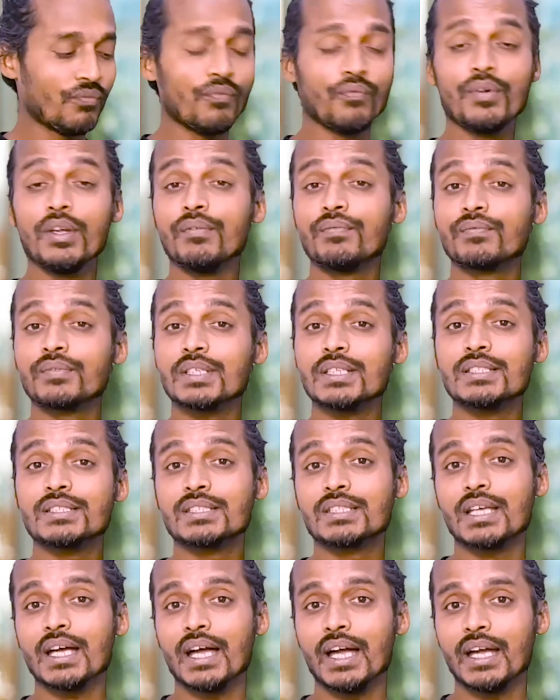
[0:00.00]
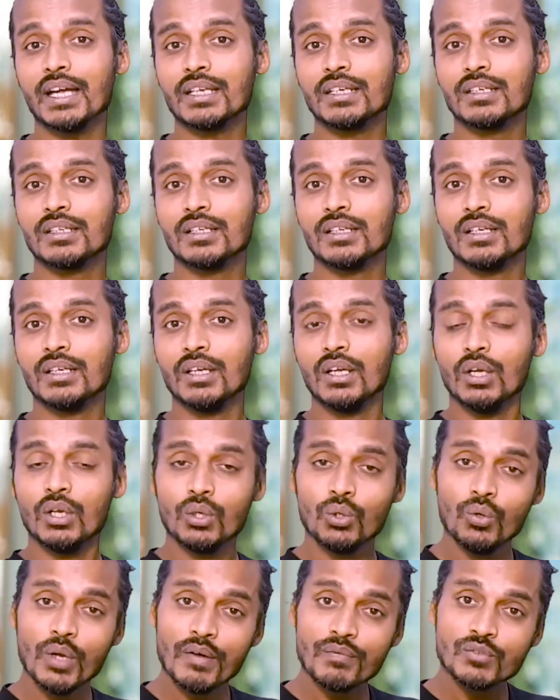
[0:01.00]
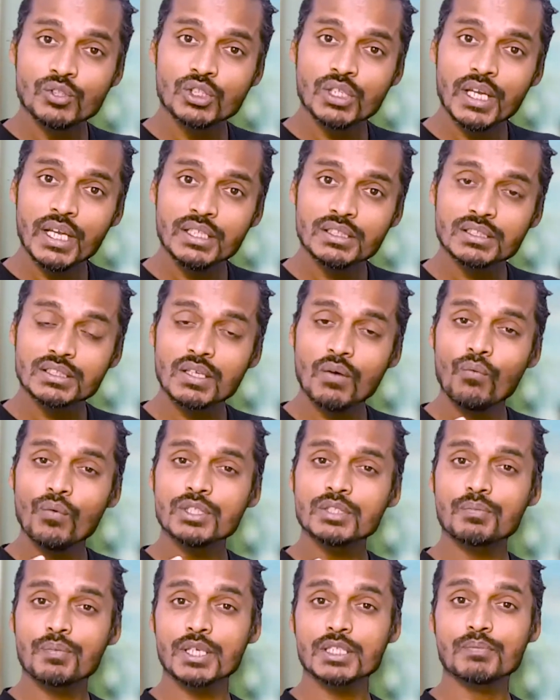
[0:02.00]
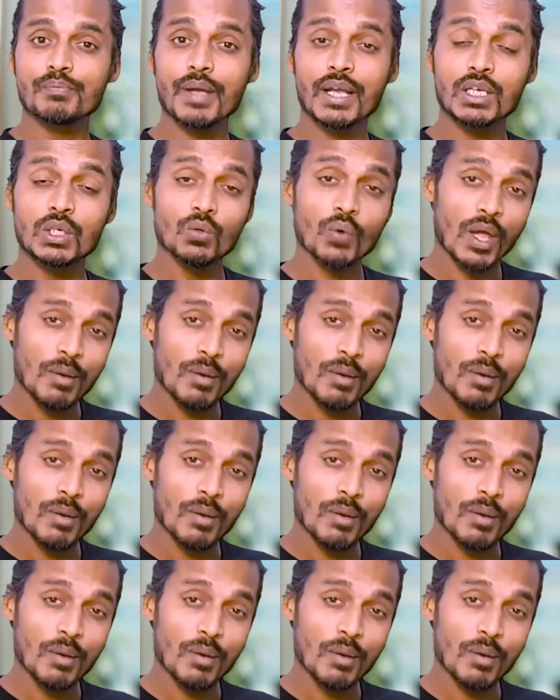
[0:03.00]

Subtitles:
Fifth is that you have changed someone's perspective,